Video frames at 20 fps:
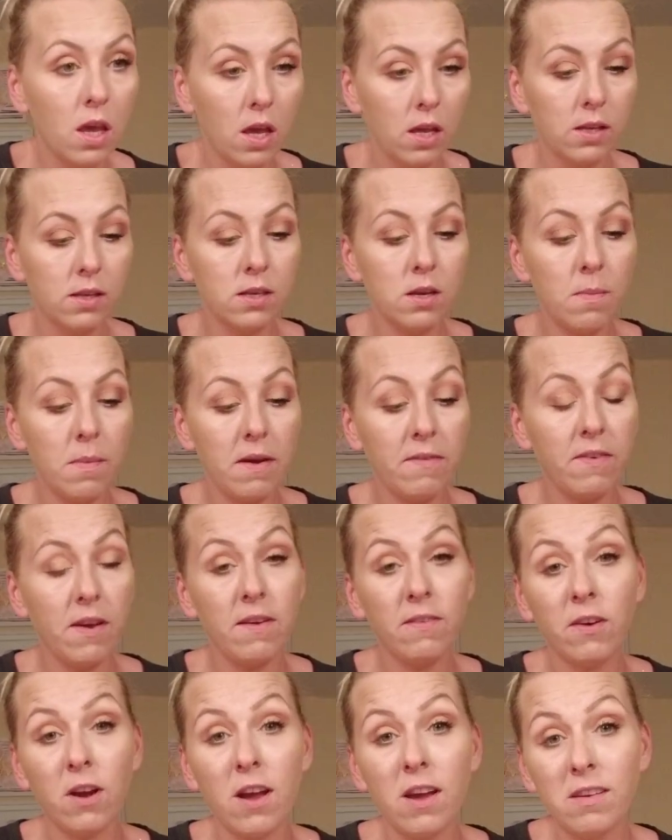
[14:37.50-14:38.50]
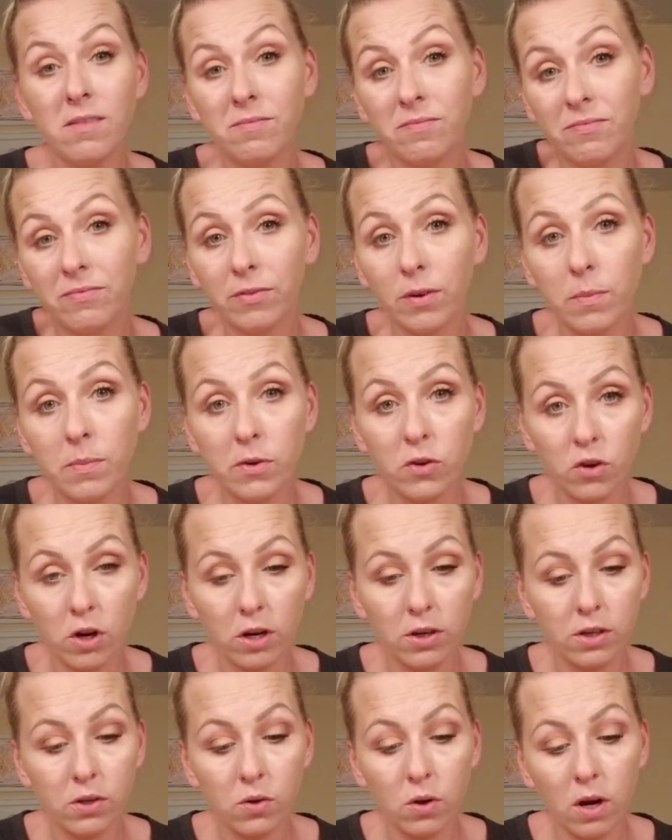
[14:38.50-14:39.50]
It's not my favorite from the
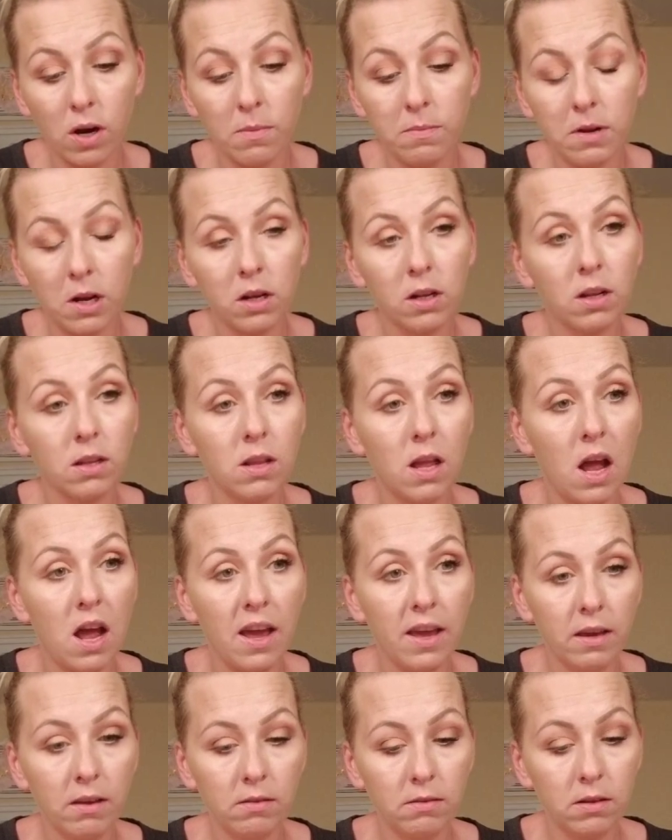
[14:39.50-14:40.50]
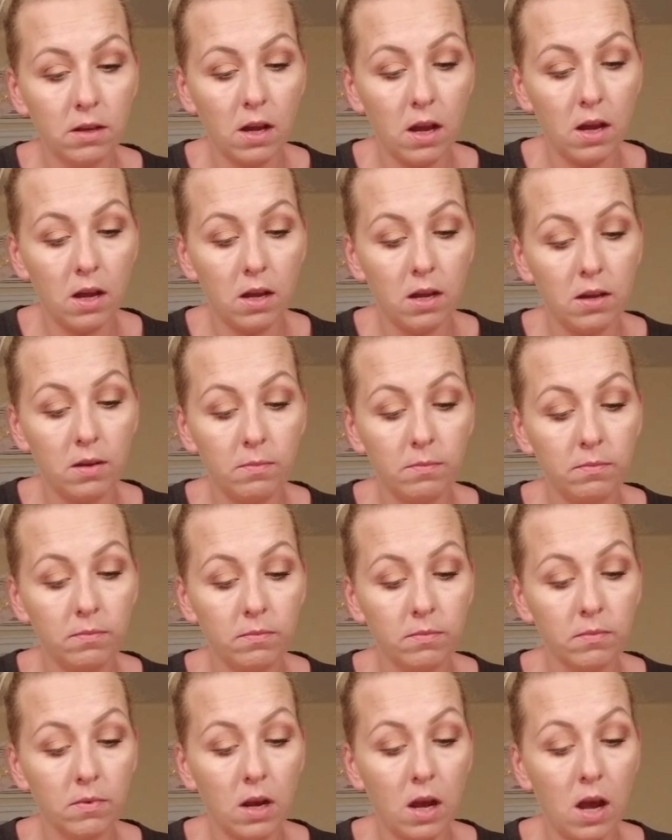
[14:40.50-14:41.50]
drugstore, I'm not going to lie.
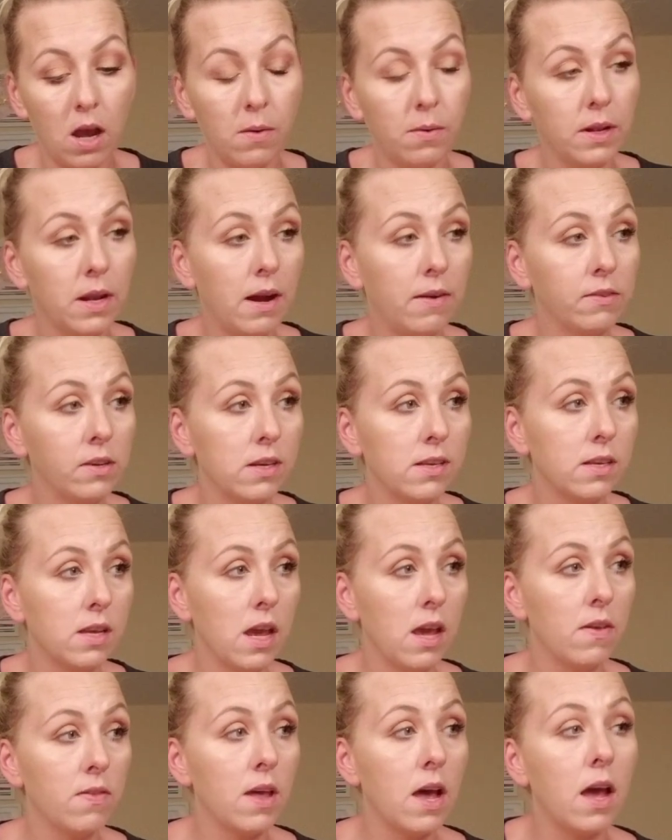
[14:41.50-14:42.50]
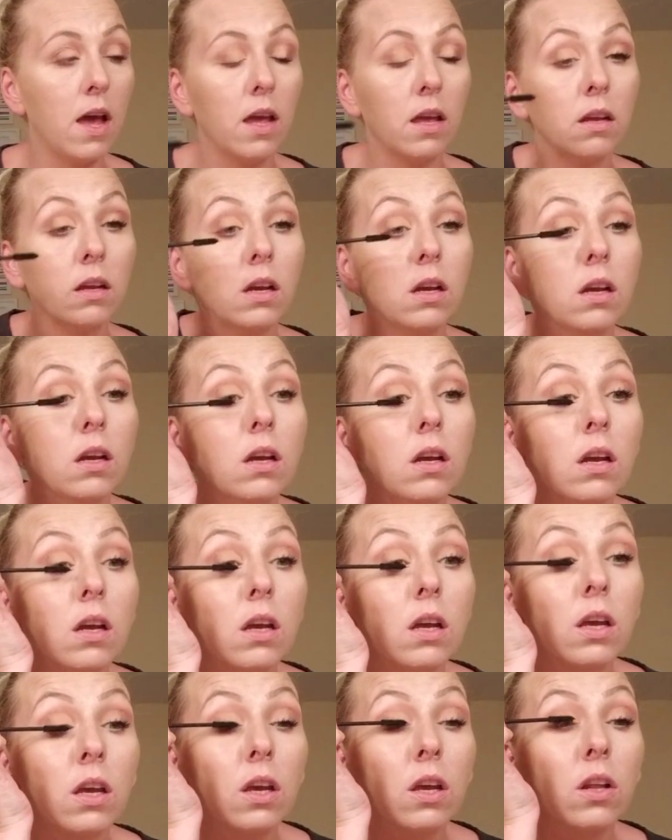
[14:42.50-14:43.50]
I would have to say that,
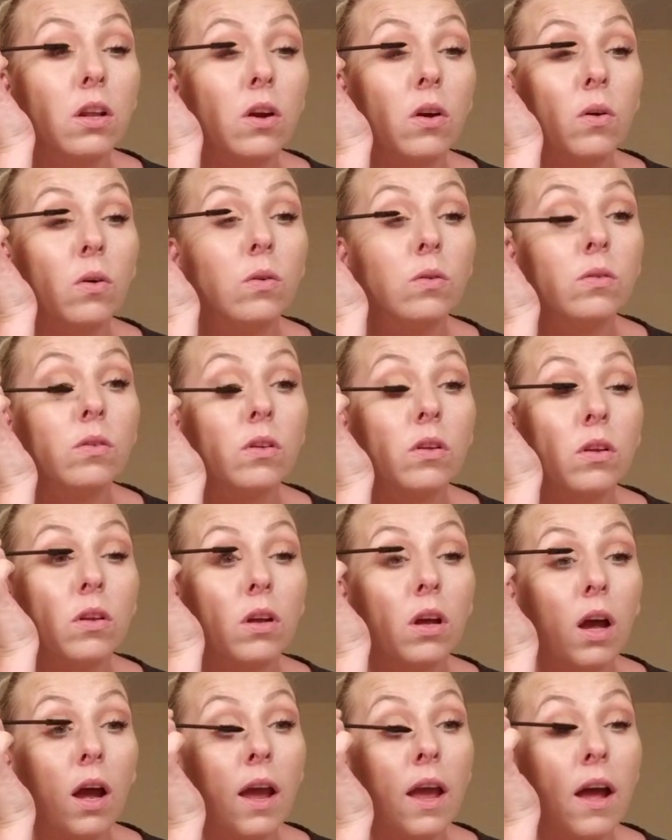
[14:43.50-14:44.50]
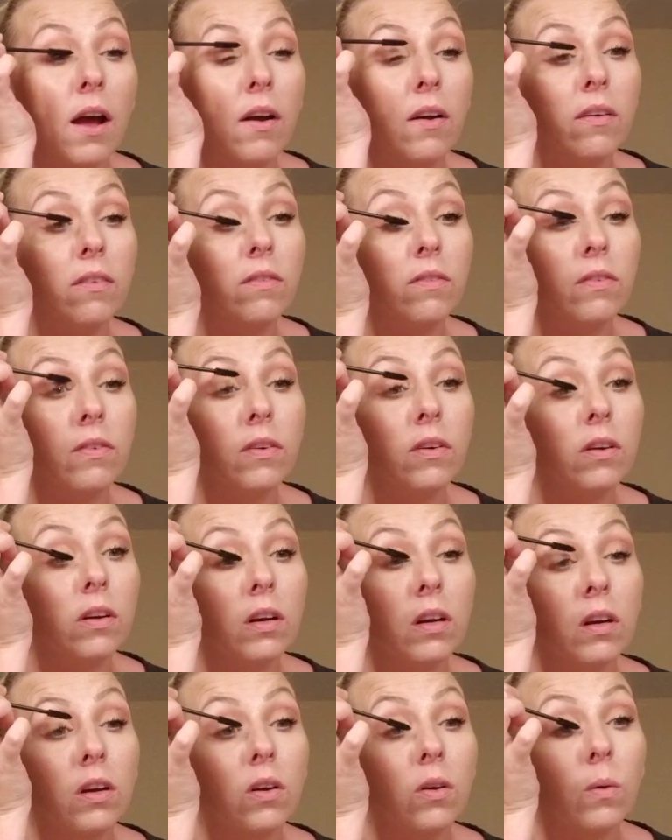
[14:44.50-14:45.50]
I have
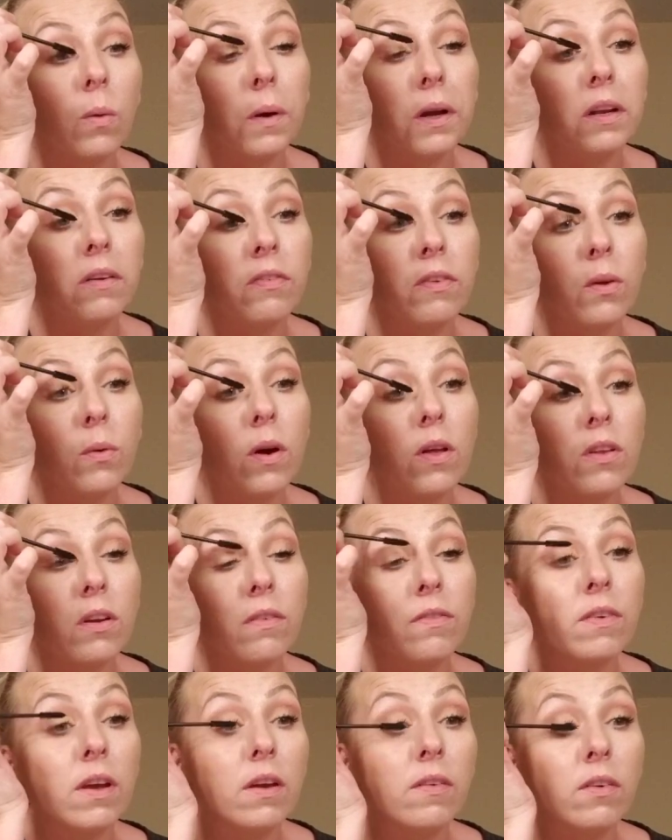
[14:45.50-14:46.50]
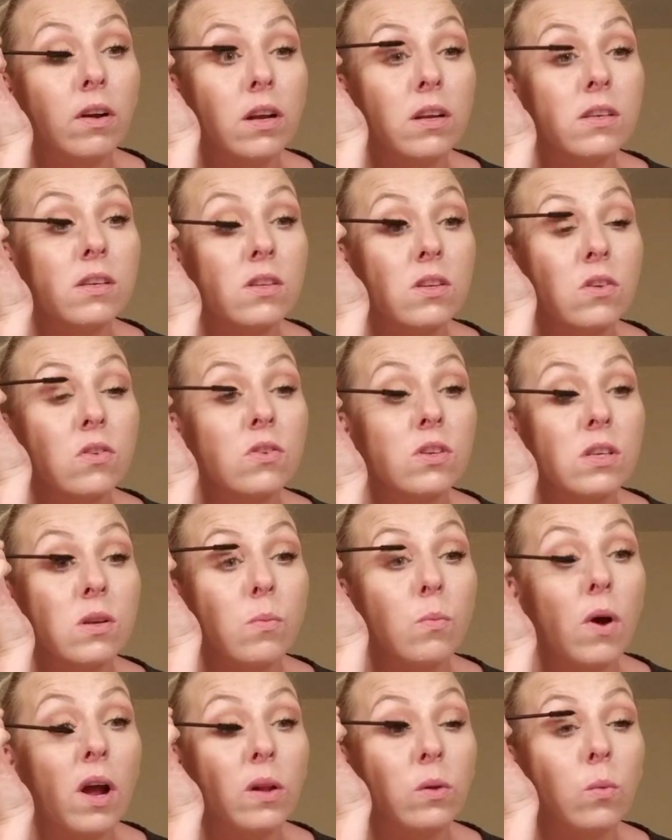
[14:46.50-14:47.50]
quite a few other favorites. There's some
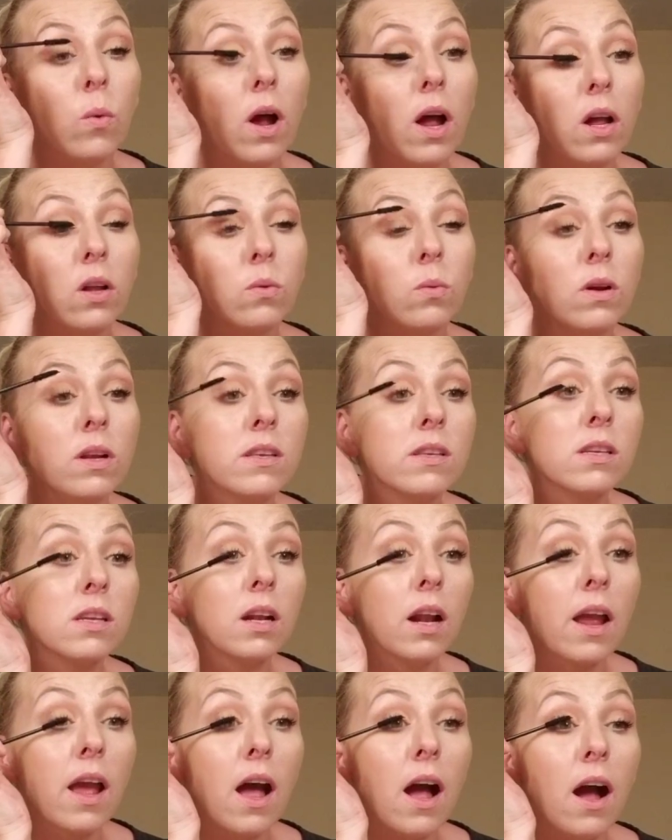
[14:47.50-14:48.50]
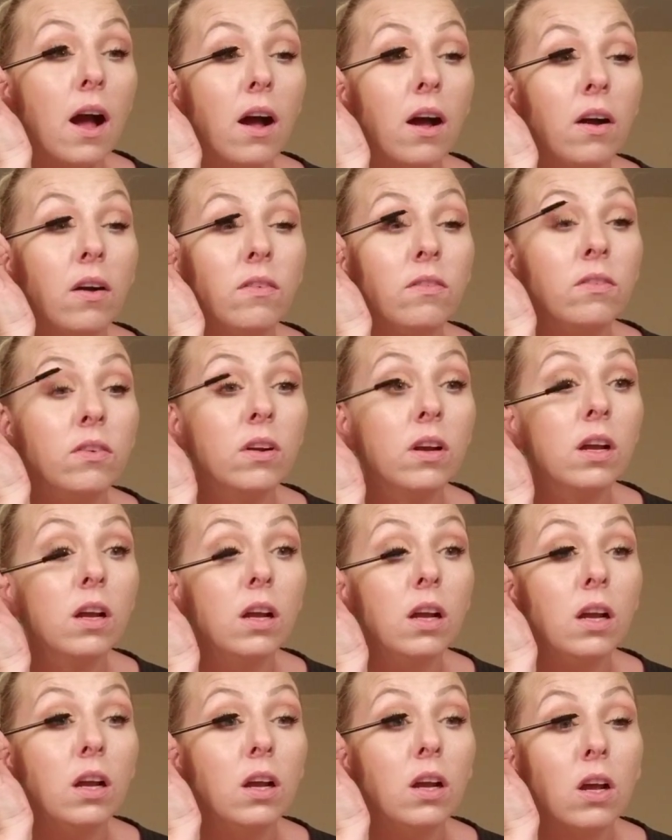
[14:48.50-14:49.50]
Wet n Wild ones that I have
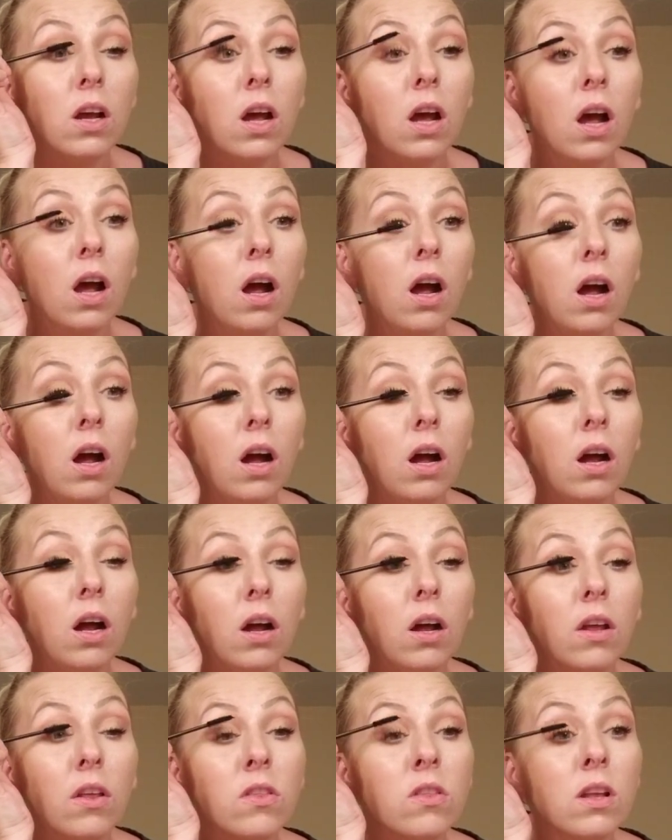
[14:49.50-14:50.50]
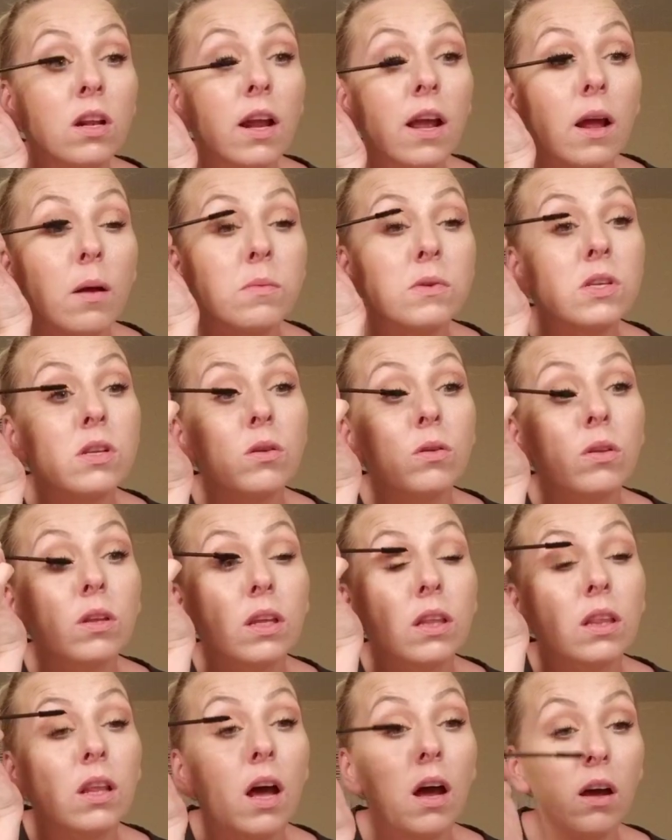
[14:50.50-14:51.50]
that I absolutely
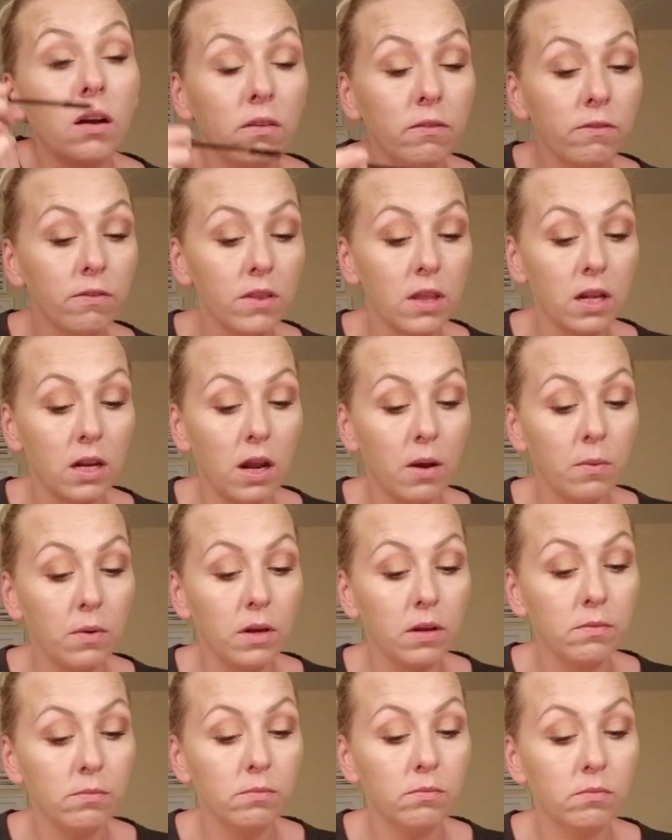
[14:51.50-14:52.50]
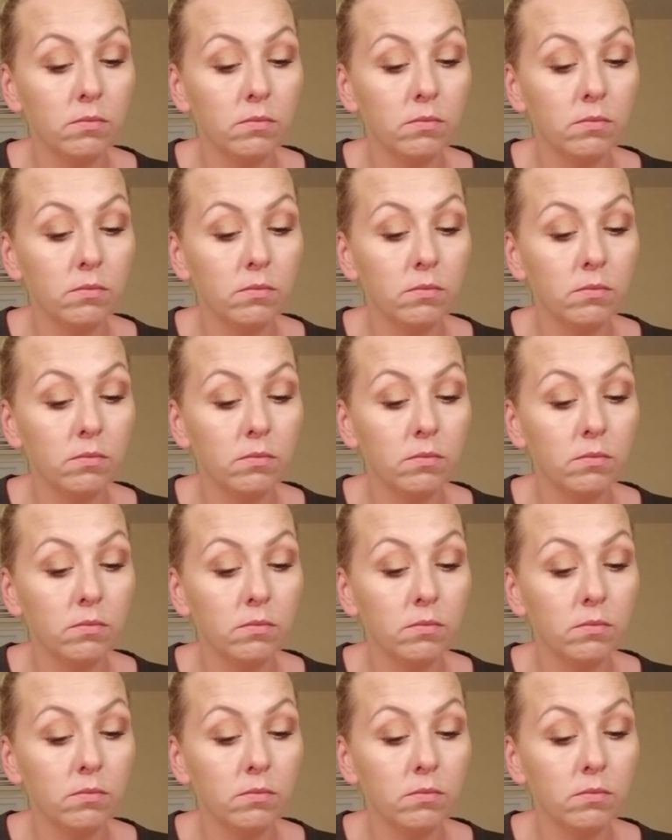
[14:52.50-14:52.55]
love, that I would